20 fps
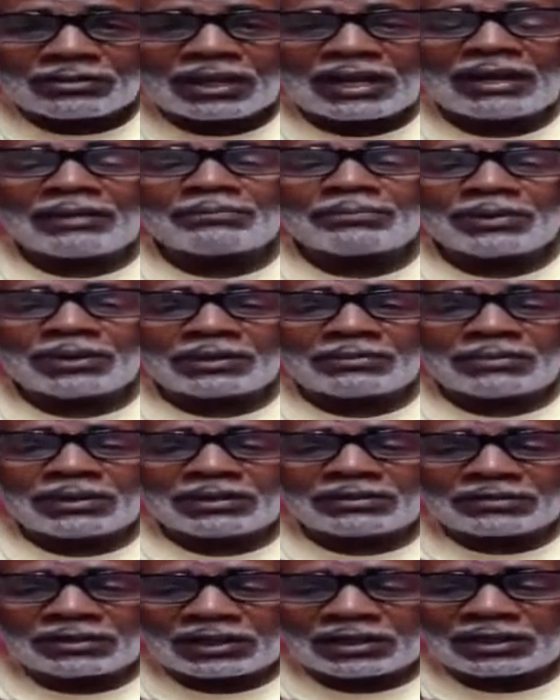him, and put him
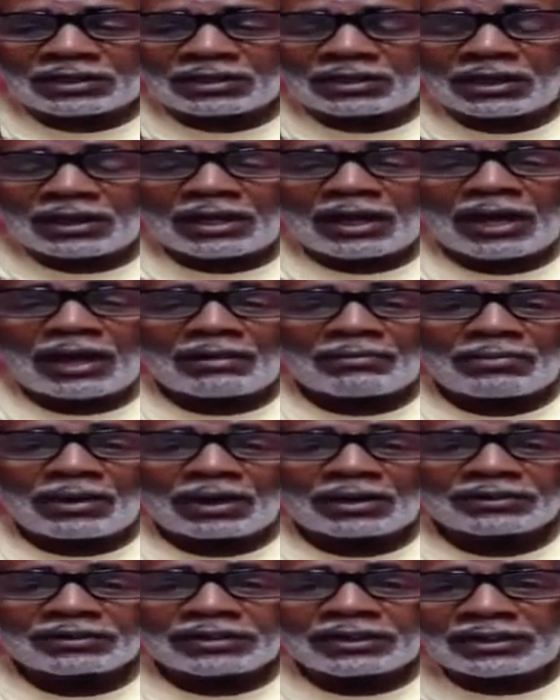in jail. How
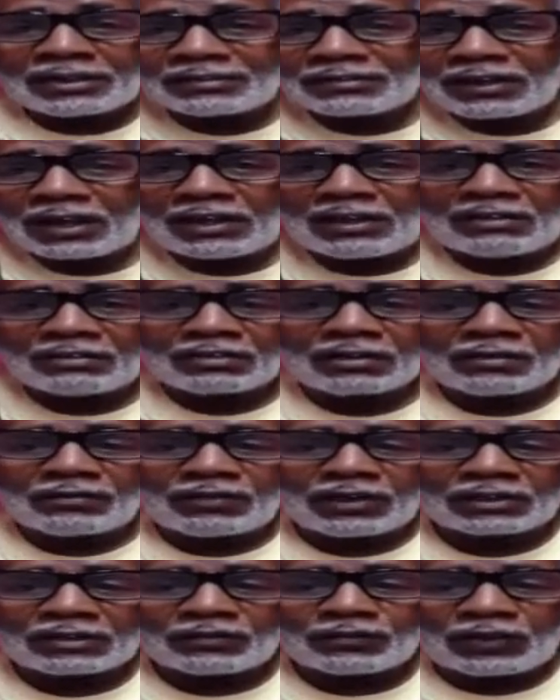about to this day he's a
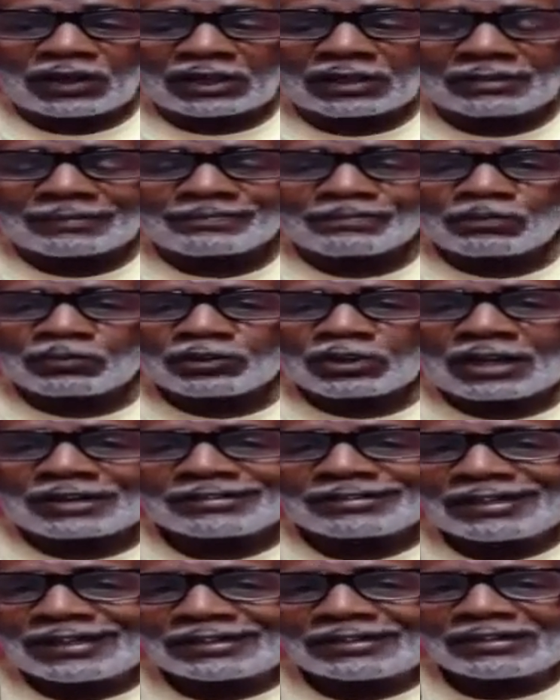convicted felon? I
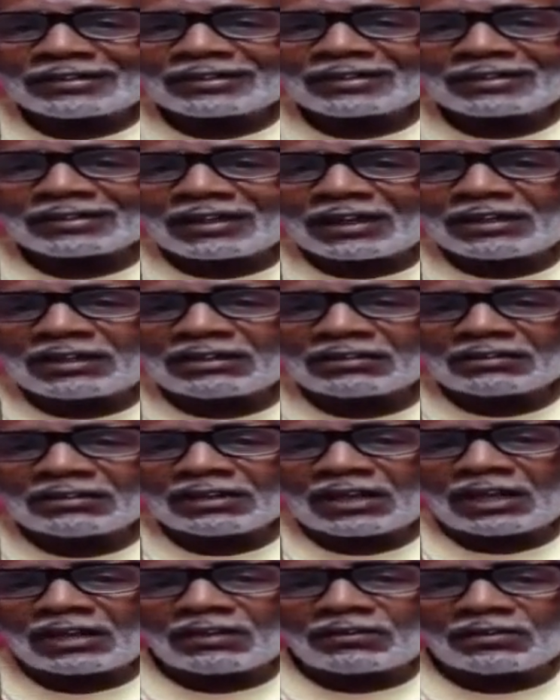said this to say this,
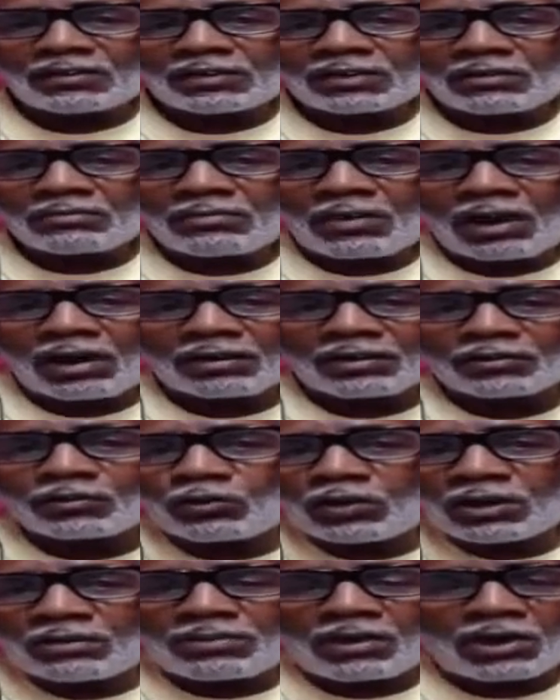is that DeMarcus
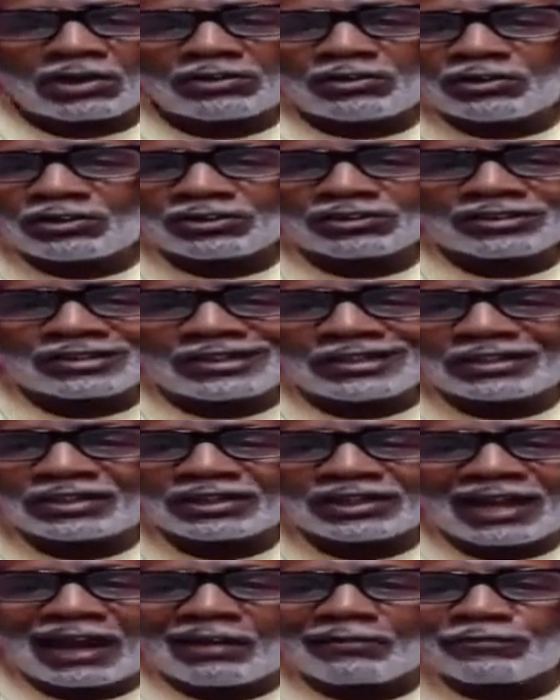Wearbon, you're still
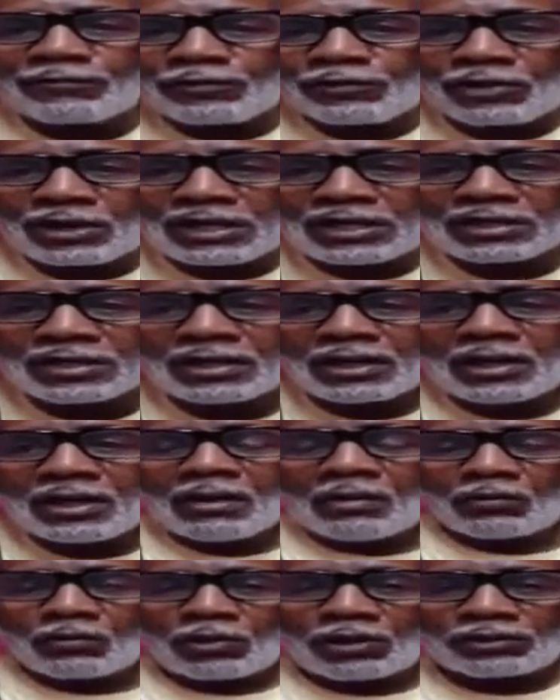not free.
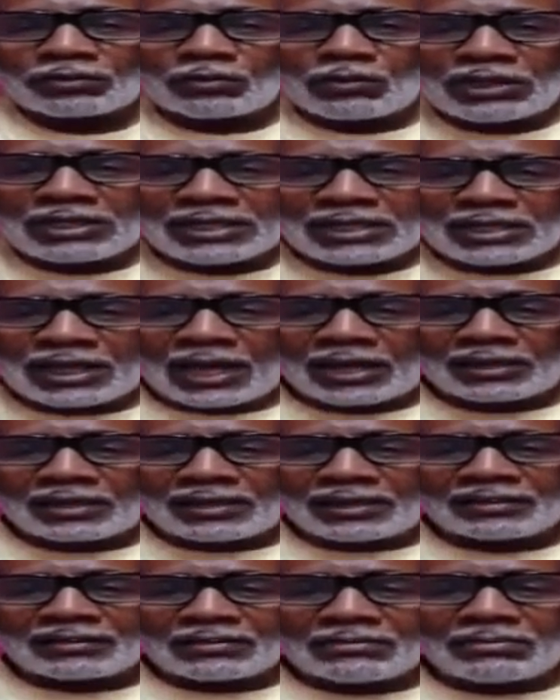Once we get out of
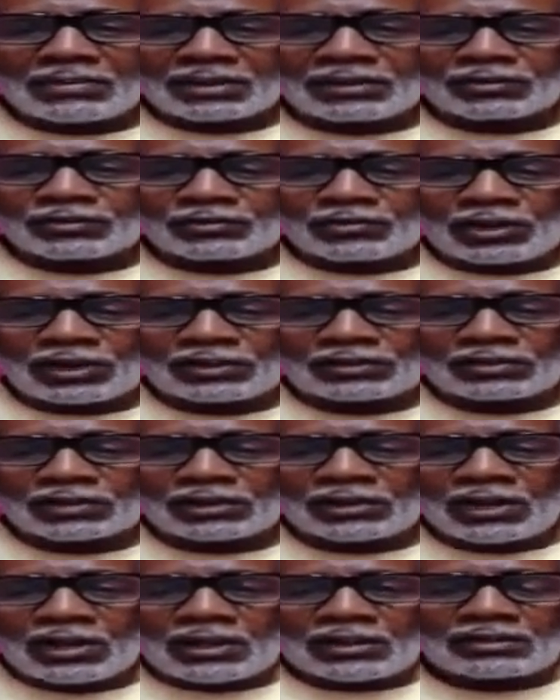this
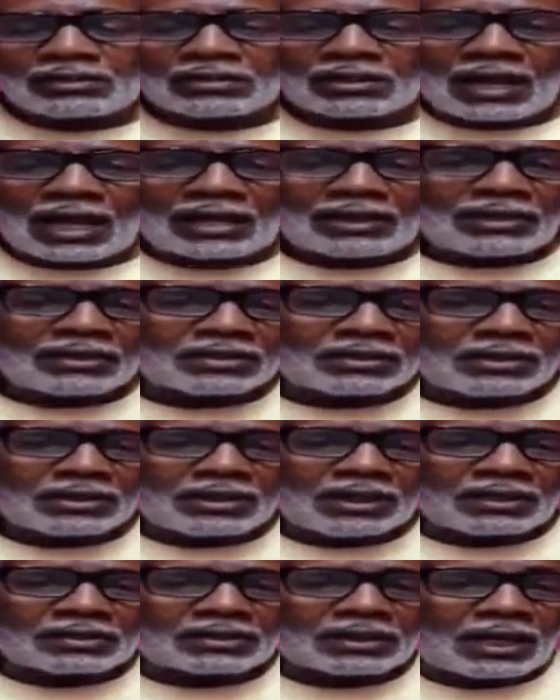administration, Solid
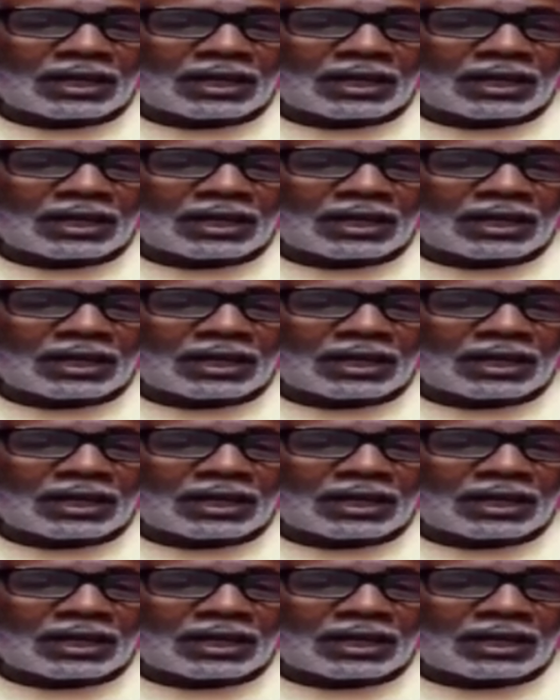should have,